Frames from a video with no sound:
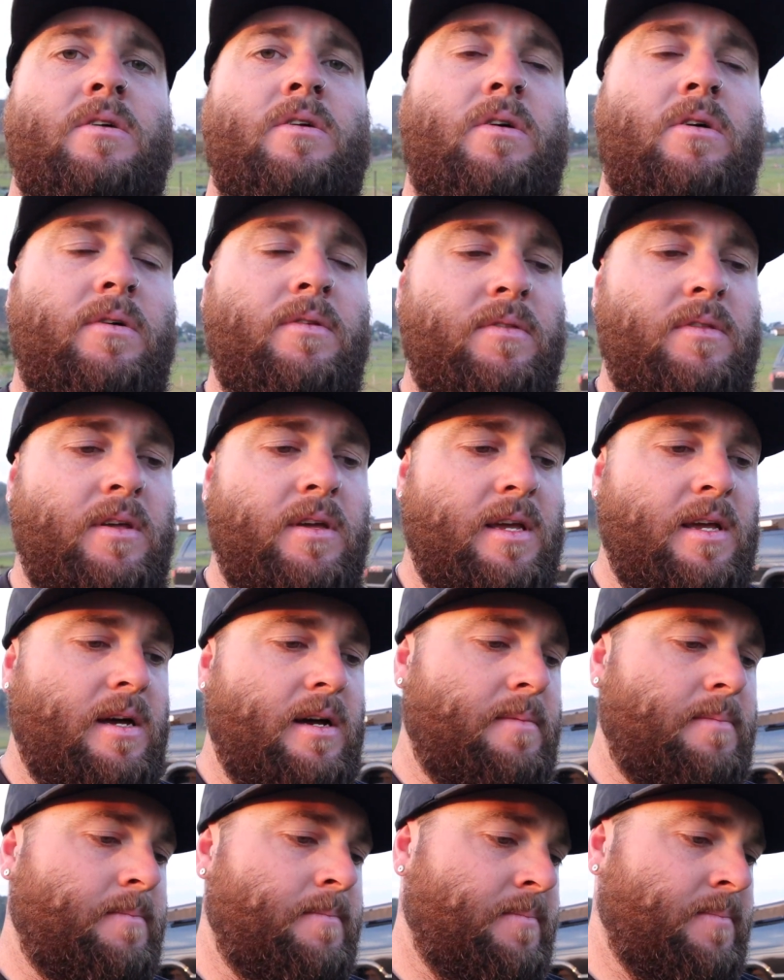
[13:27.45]
on
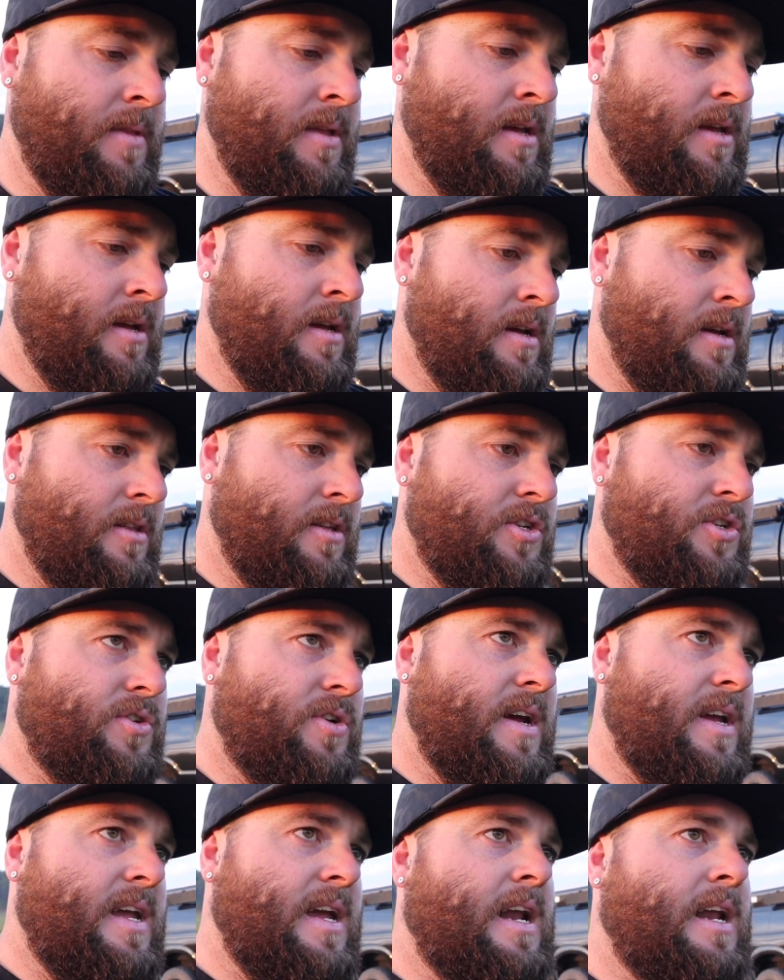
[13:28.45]
the
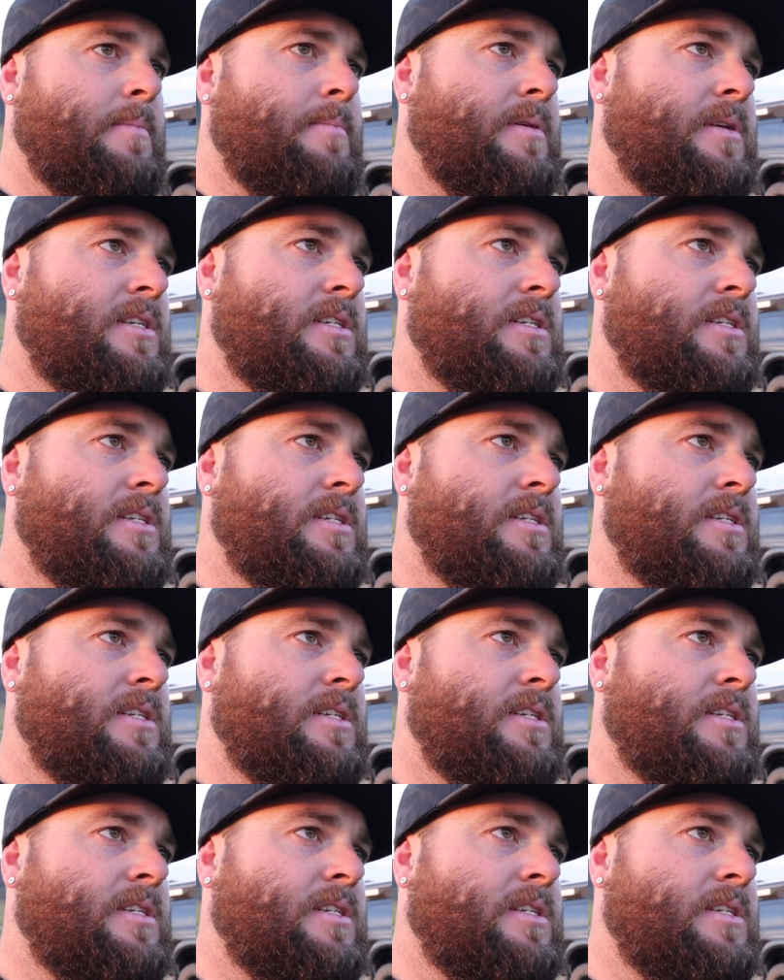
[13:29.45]
tray canopy.